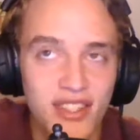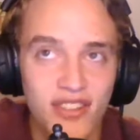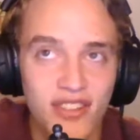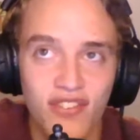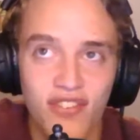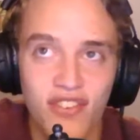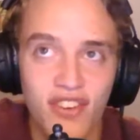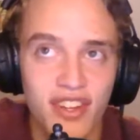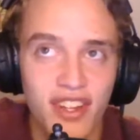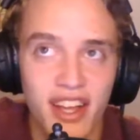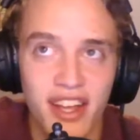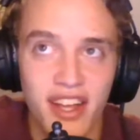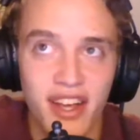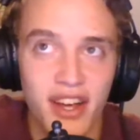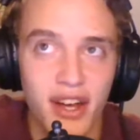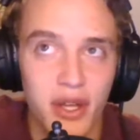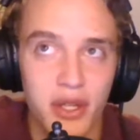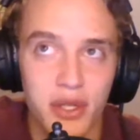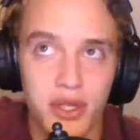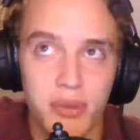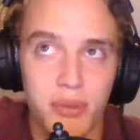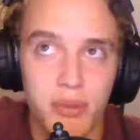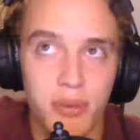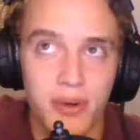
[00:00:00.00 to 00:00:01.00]
feel like
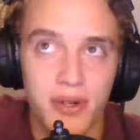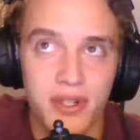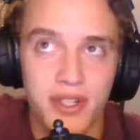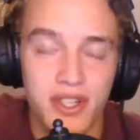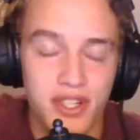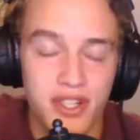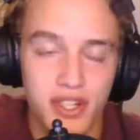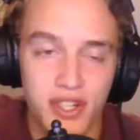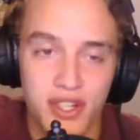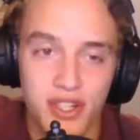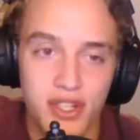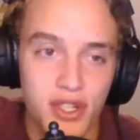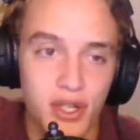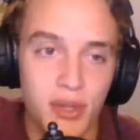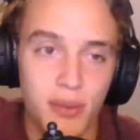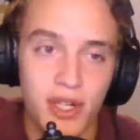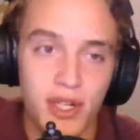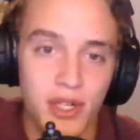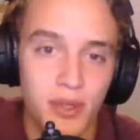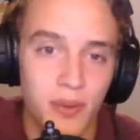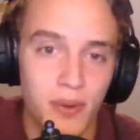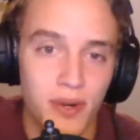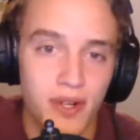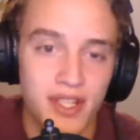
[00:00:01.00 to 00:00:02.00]
other sports is just so
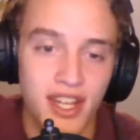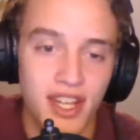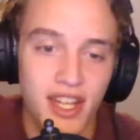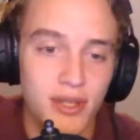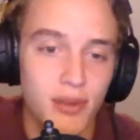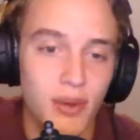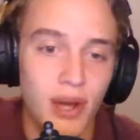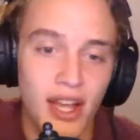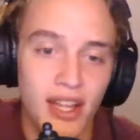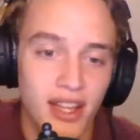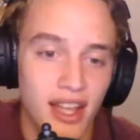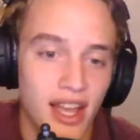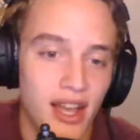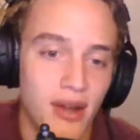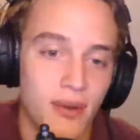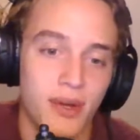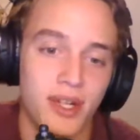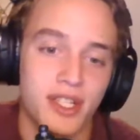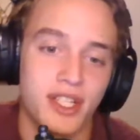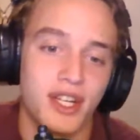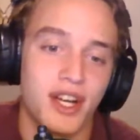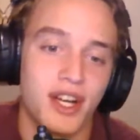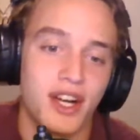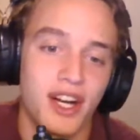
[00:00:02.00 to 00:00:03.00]
much worse. That's why I like
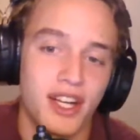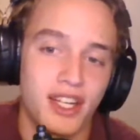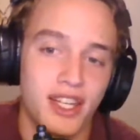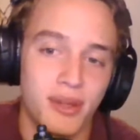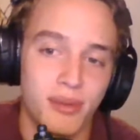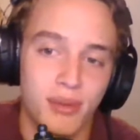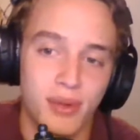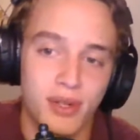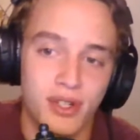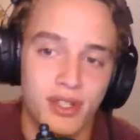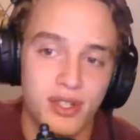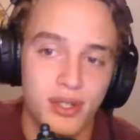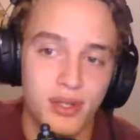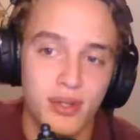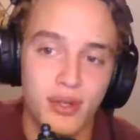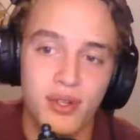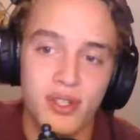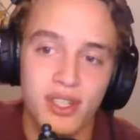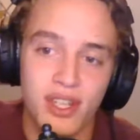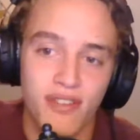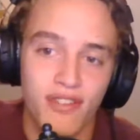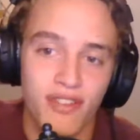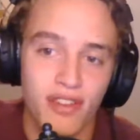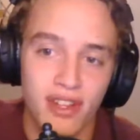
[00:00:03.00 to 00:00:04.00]
watching hockey more too, because
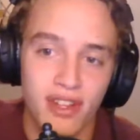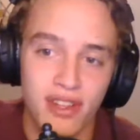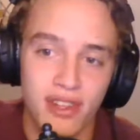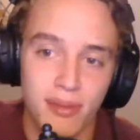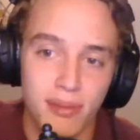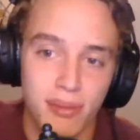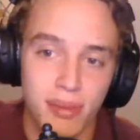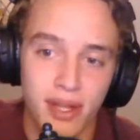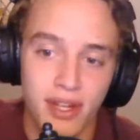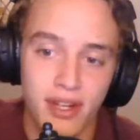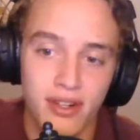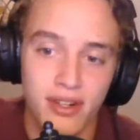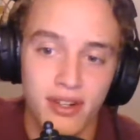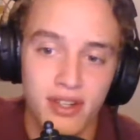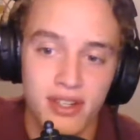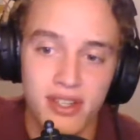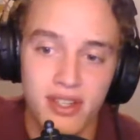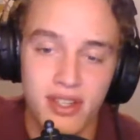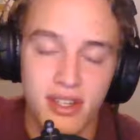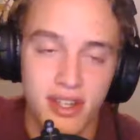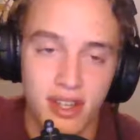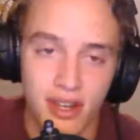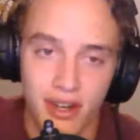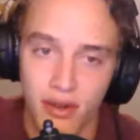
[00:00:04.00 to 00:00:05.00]
I feel like the players
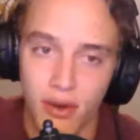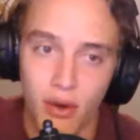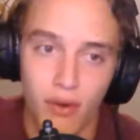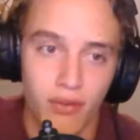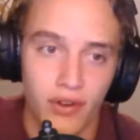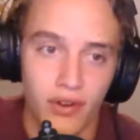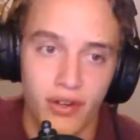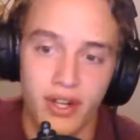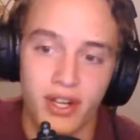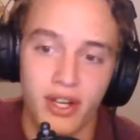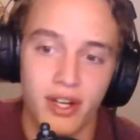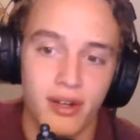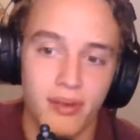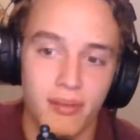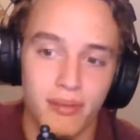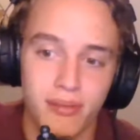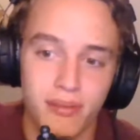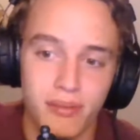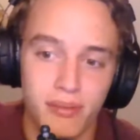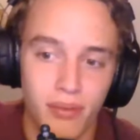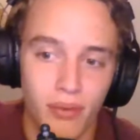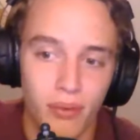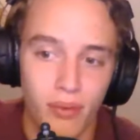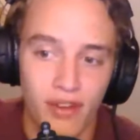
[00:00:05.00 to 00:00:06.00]
can overcome
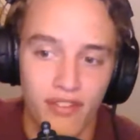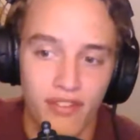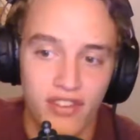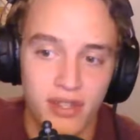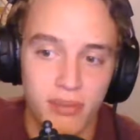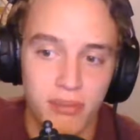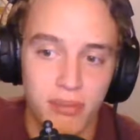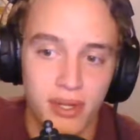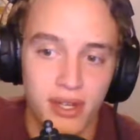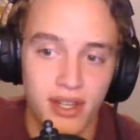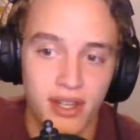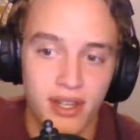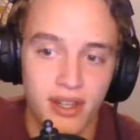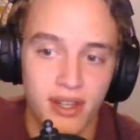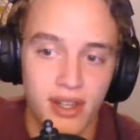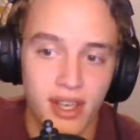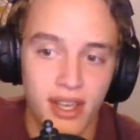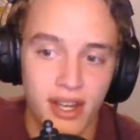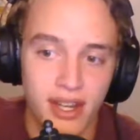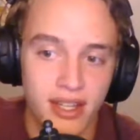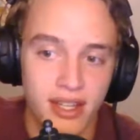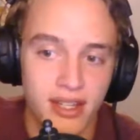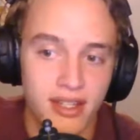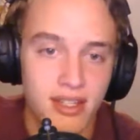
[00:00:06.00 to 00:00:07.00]
refs being
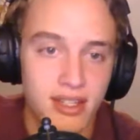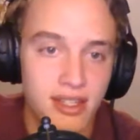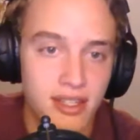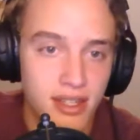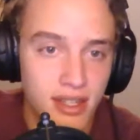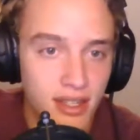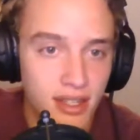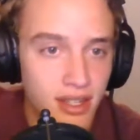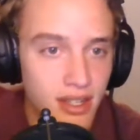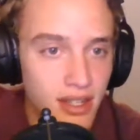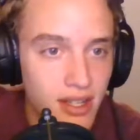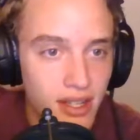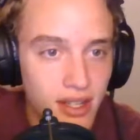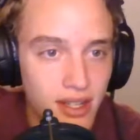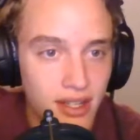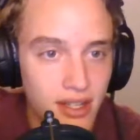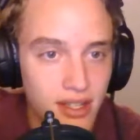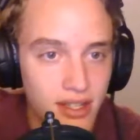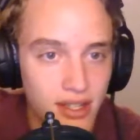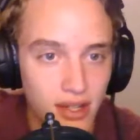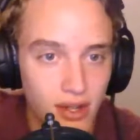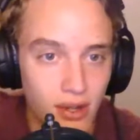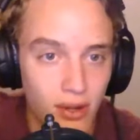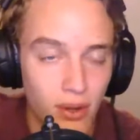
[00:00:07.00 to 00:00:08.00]
idiots.
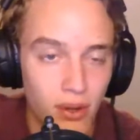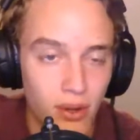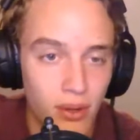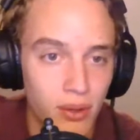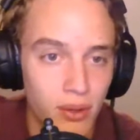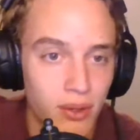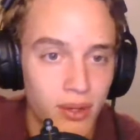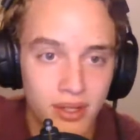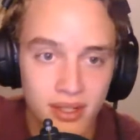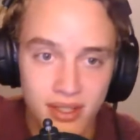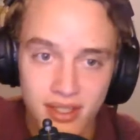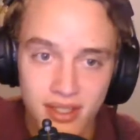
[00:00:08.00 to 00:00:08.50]
So